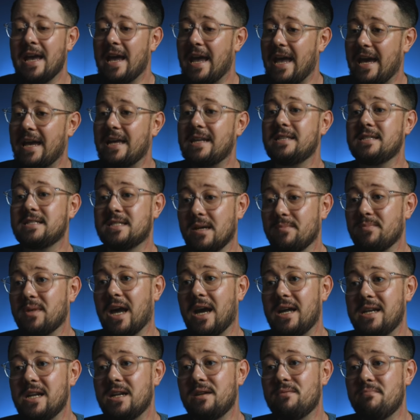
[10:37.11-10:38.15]
And
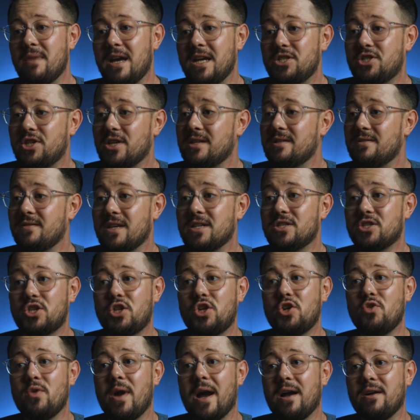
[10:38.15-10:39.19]
something I didn't mention, this
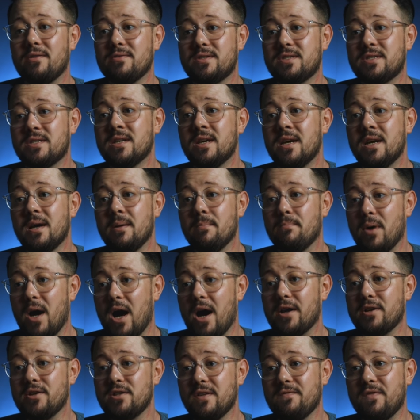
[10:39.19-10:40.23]
two ounce
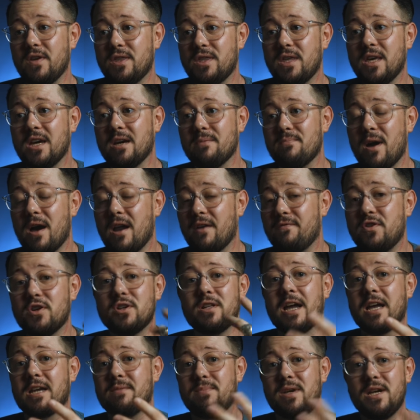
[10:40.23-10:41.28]
bottle, if you think about it, if you're
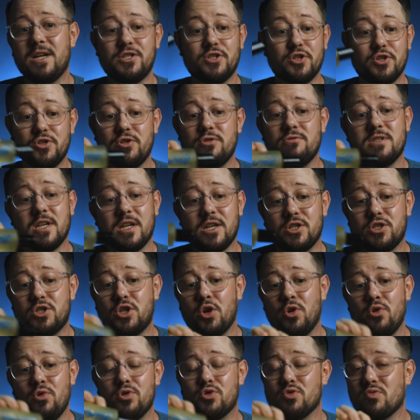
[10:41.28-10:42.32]
like me and you're using
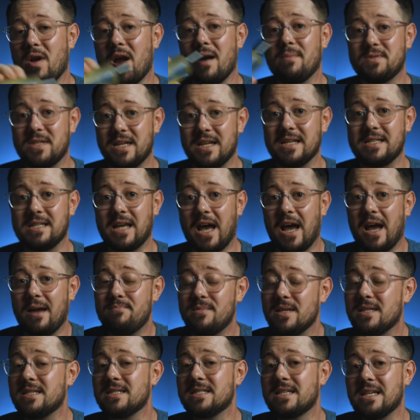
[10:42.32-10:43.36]
two drops at a time,
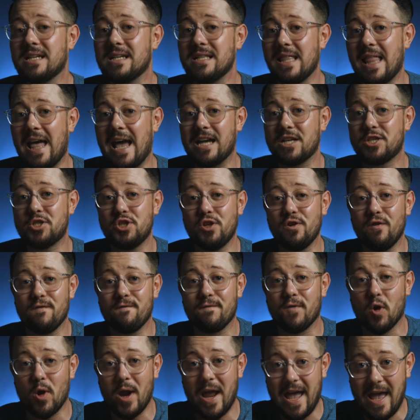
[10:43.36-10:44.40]
this is gonna last you
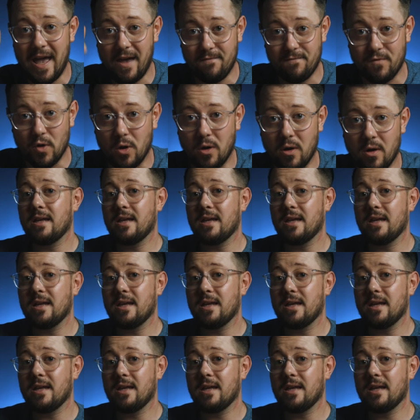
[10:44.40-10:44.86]
forever.